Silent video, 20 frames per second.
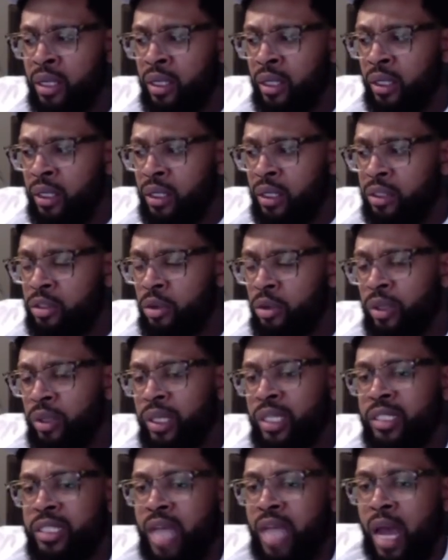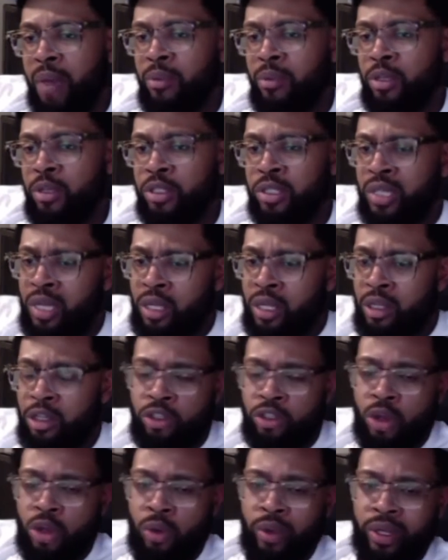during this time, there's
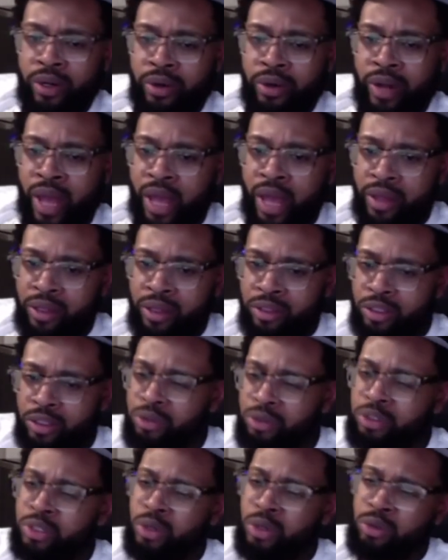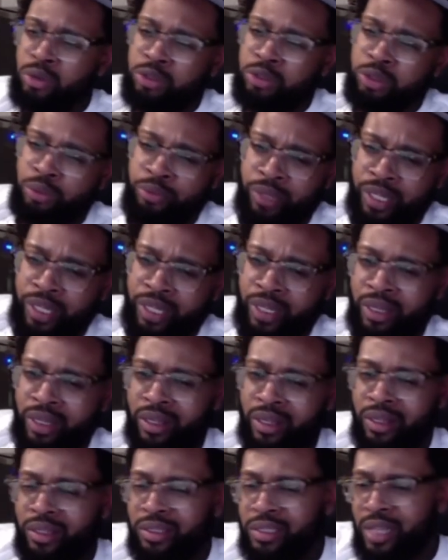no internet, there's no social media,
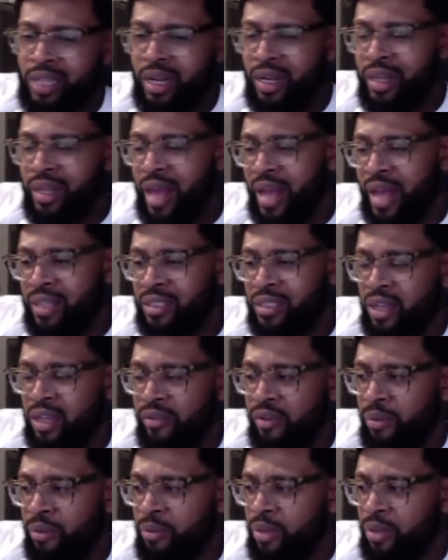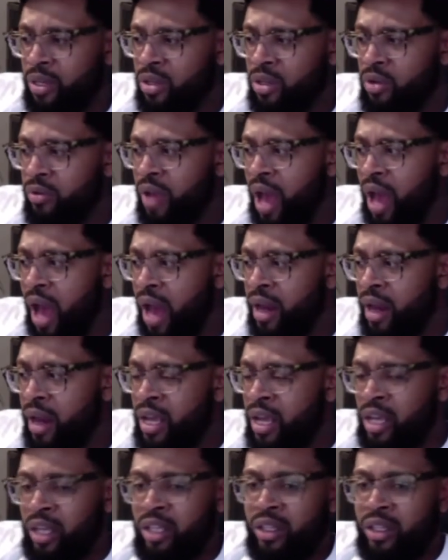there's none of that stuff. I mean, you
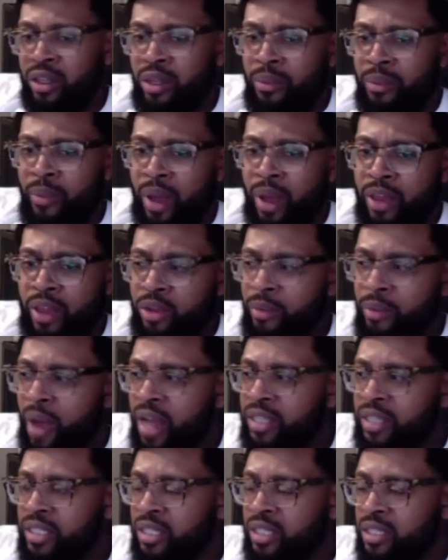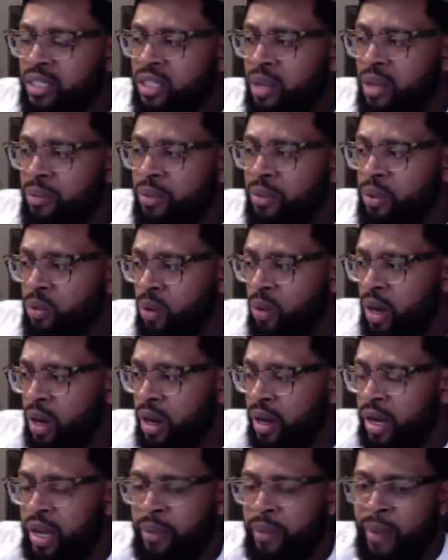might see something where
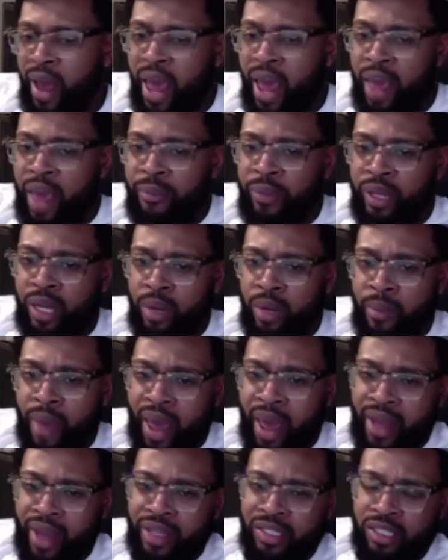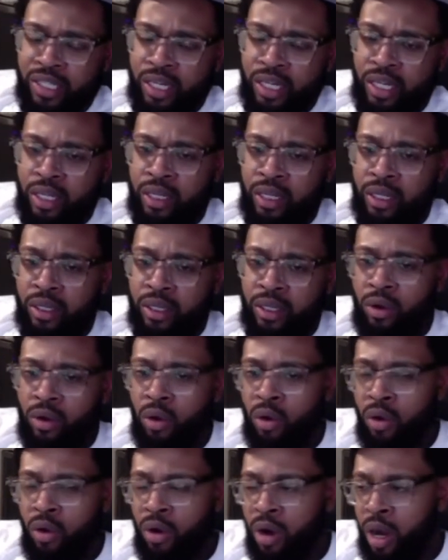it might be in a magazine
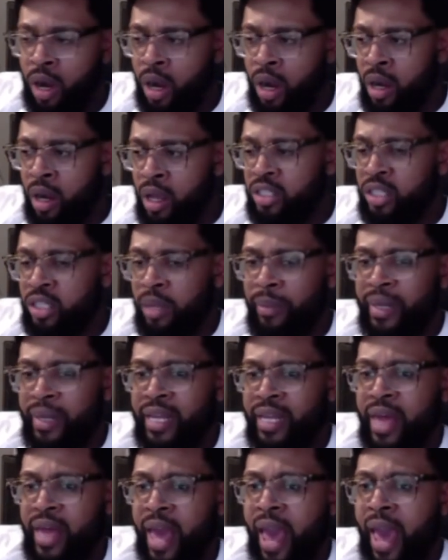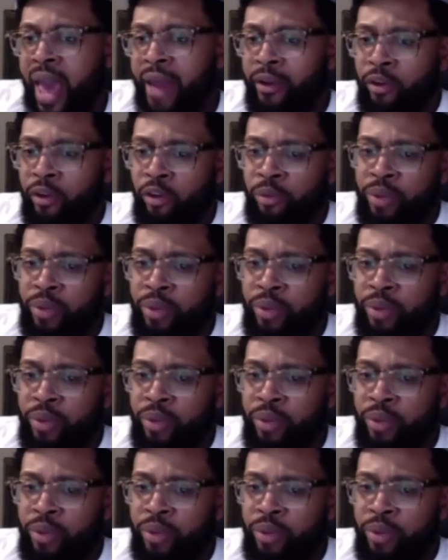or somebody that had to have been